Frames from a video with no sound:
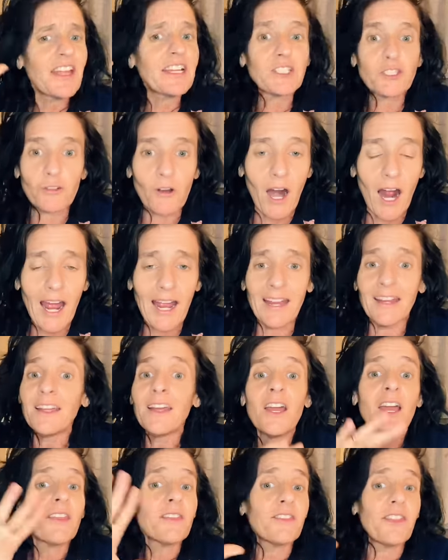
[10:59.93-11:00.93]
try
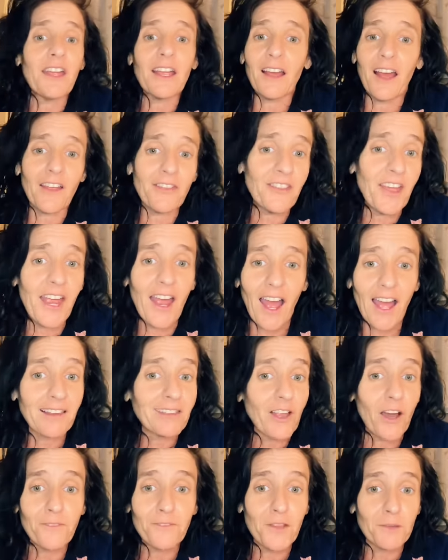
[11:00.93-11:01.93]
they uh, they I
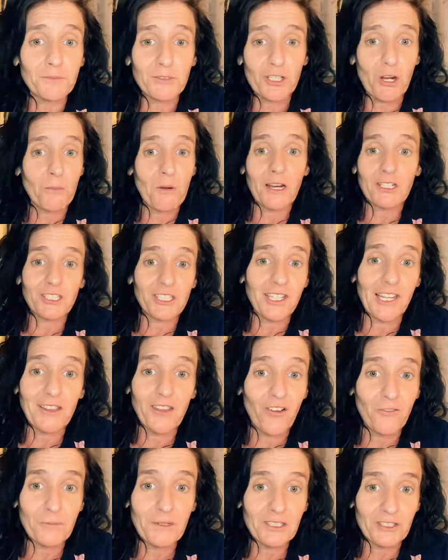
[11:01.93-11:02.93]
love them so much and they
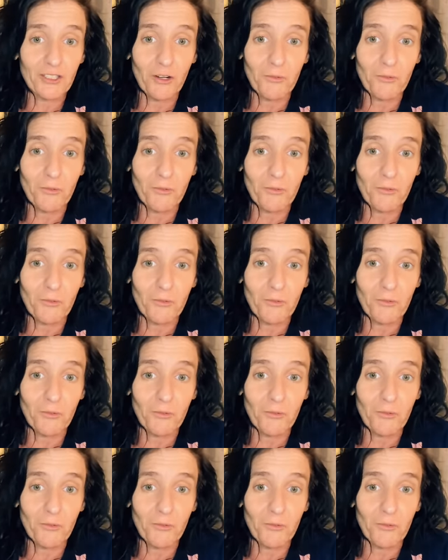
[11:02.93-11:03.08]
love me so